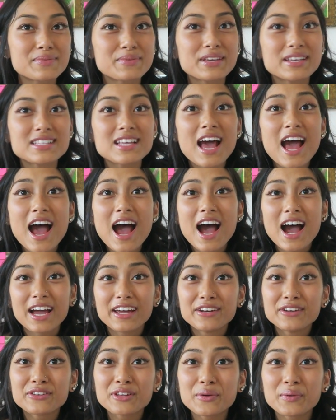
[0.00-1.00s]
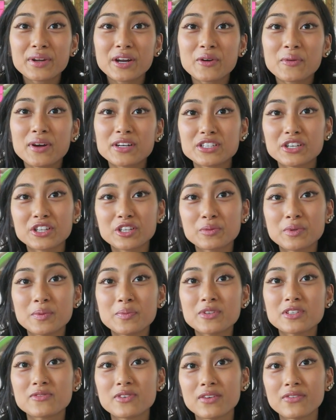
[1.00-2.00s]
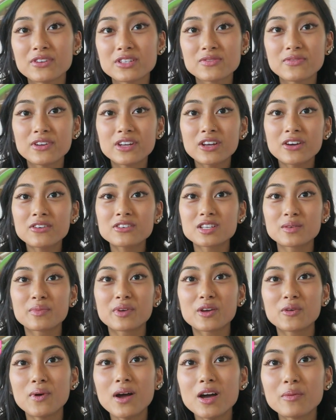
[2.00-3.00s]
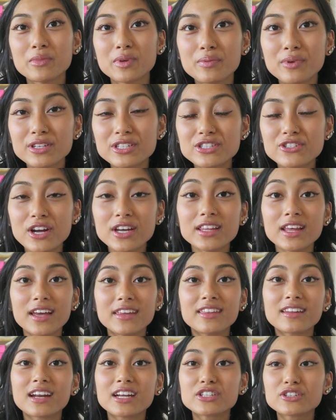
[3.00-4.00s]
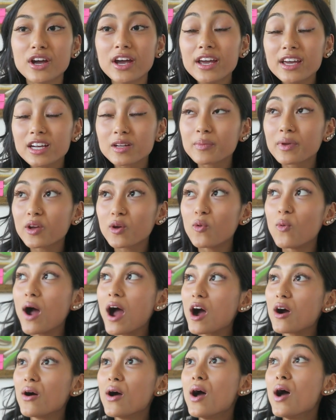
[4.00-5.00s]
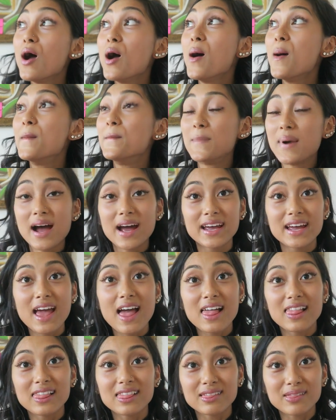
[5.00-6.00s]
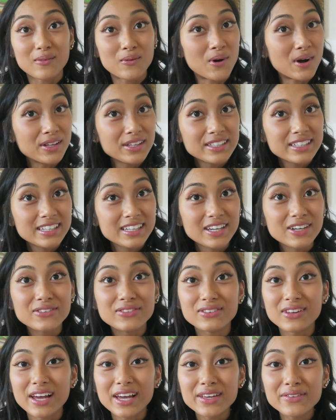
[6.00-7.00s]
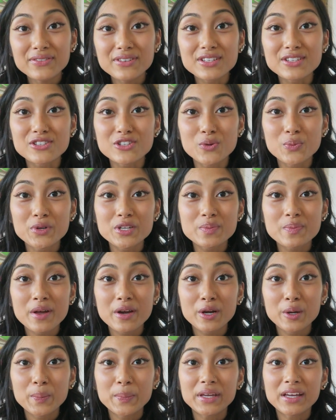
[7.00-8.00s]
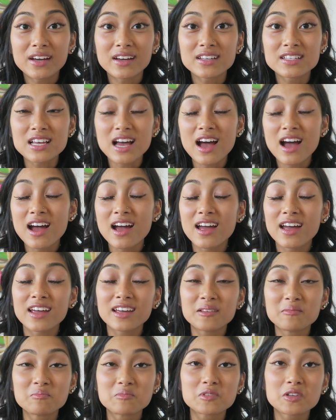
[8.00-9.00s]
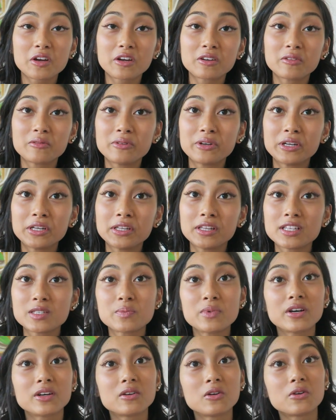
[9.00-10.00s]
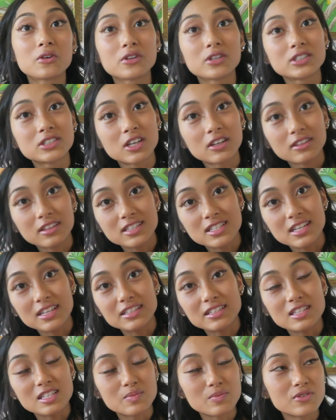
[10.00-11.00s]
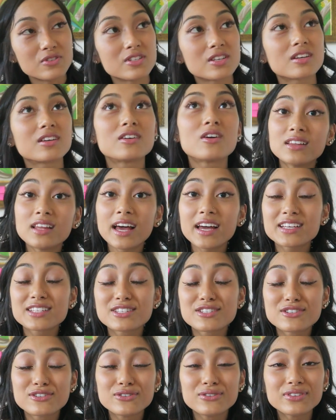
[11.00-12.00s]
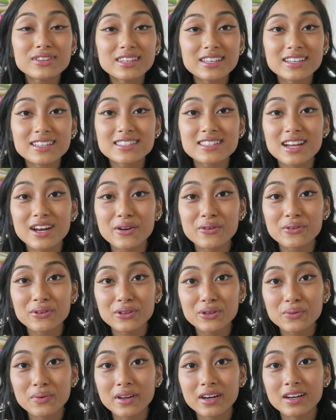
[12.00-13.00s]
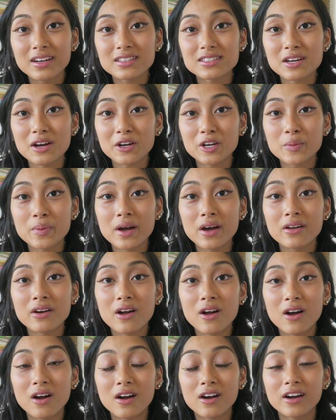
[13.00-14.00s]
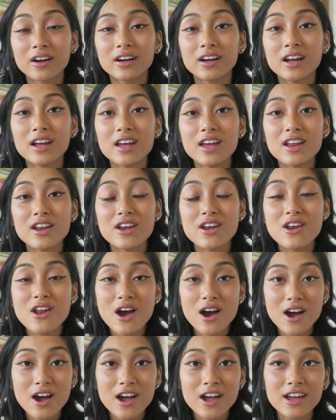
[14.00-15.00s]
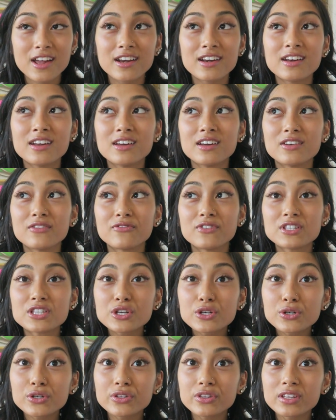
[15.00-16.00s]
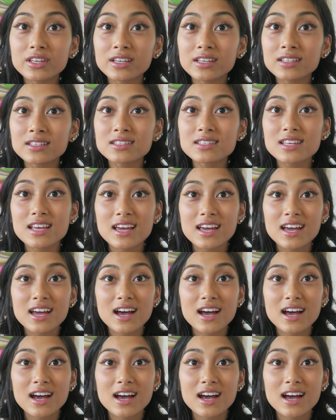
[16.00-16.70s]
Because I know that when I watch other people's favorites videos, I'm like, wow, maybe I should try that. And then I try it and I'm like, wow, my quality of life is so much better because I started reading this book or started listening to this music. The last two things that I really wanted to talk about are non physical things.